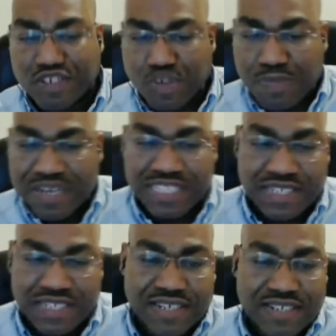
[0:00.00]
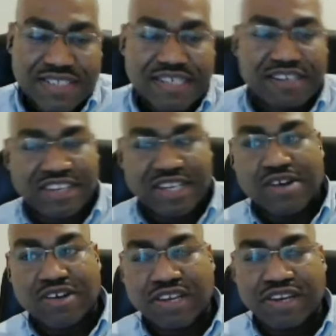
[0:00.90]
because you mentioned tensegrity yeah.
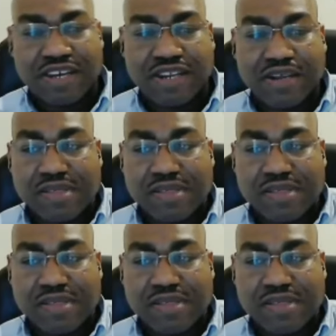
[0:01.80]
earlier, and